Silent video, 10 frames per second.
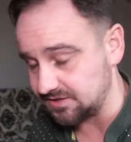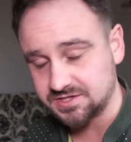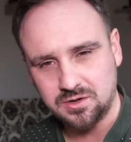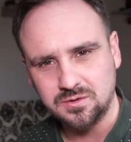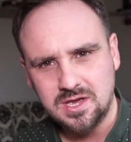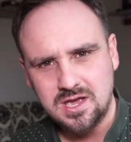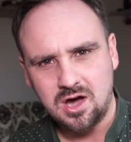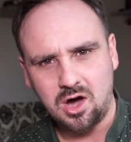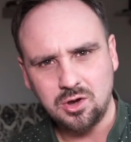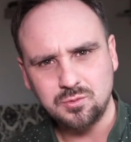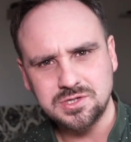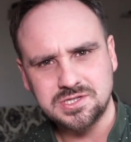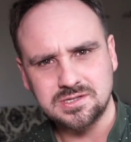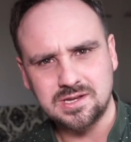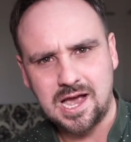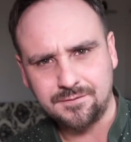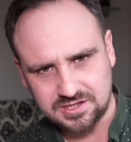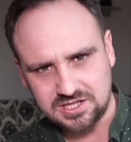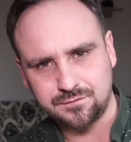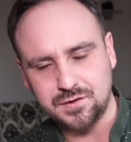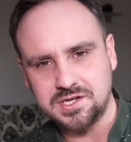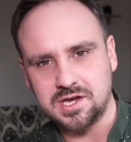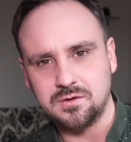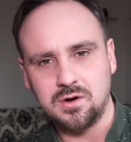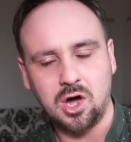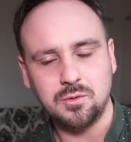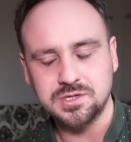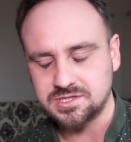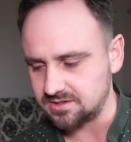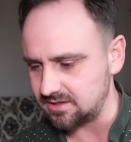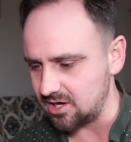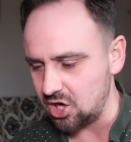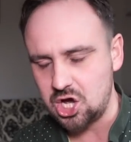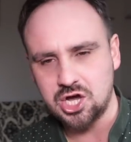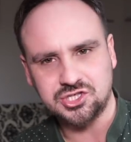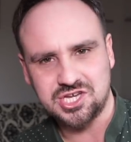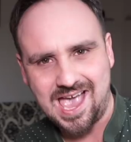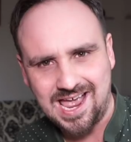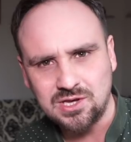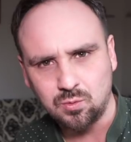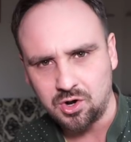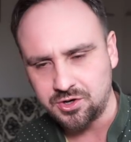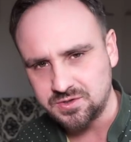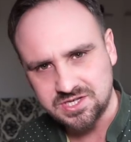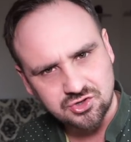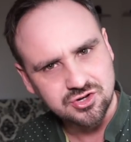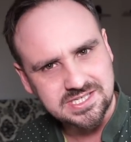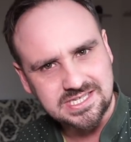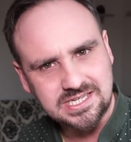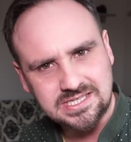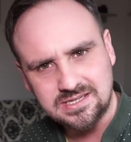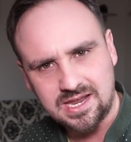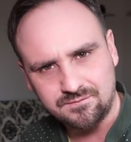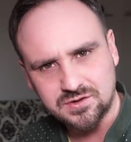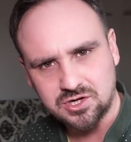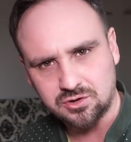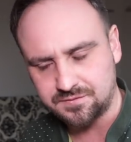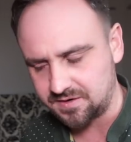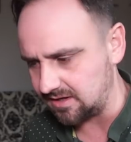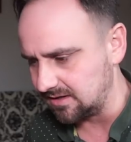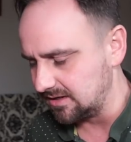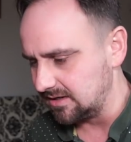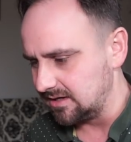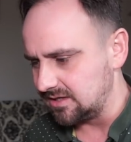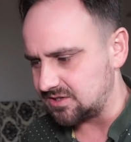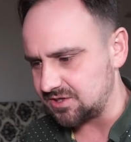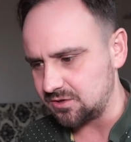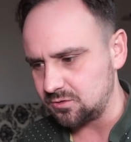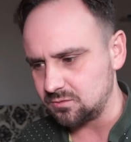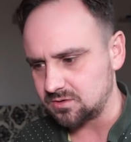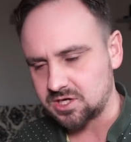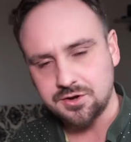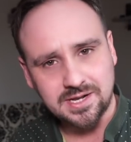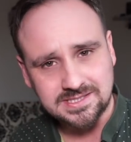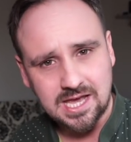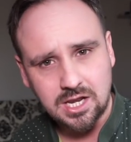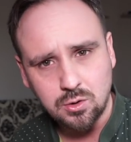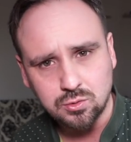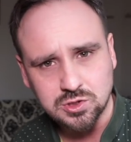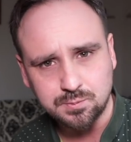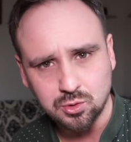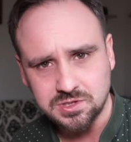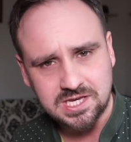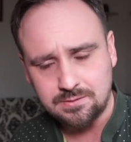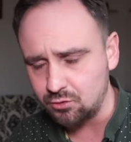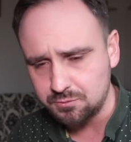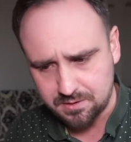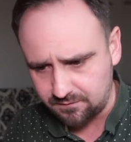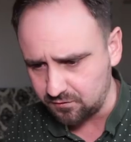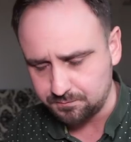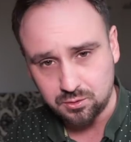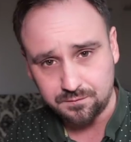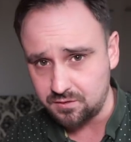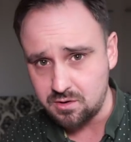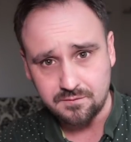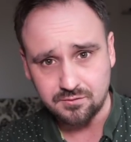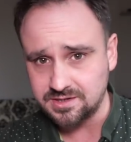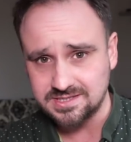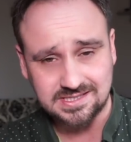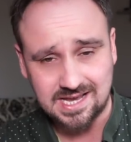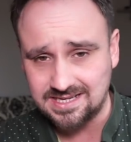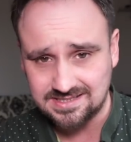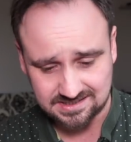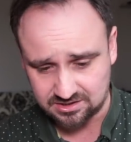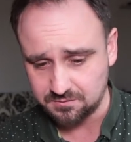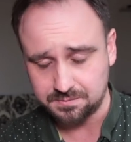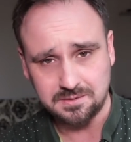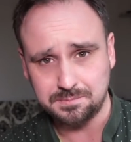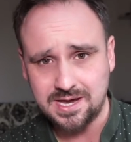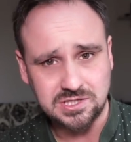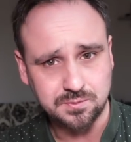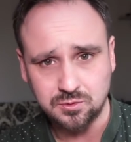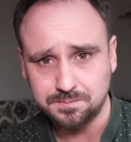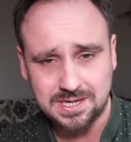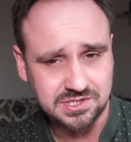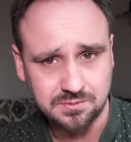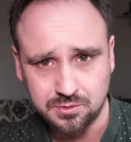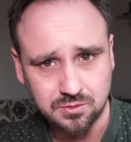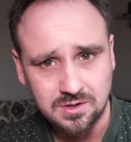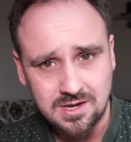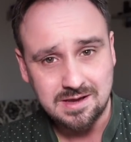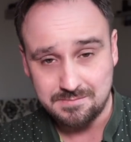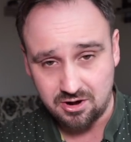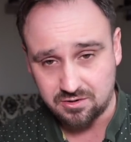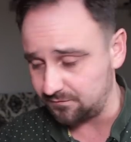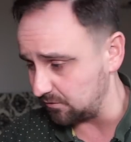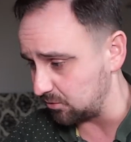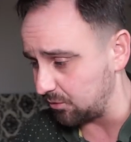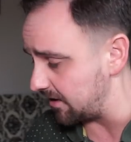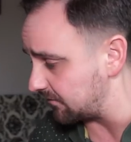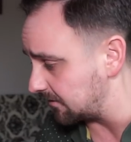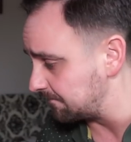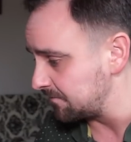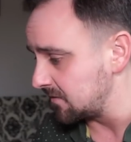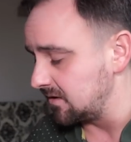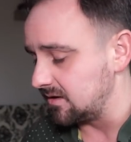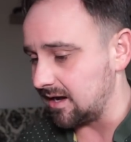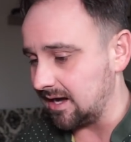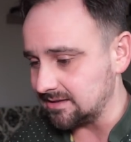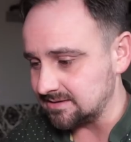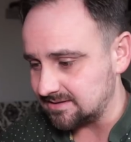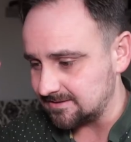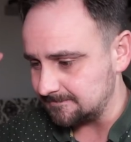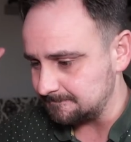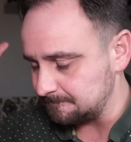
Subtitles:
So I would, after this video, I would urge anyone who's interested in photography to go down to their local sports team, rugby, football, if you're over in the States, it could be baseball, basketball, American football, whatever, and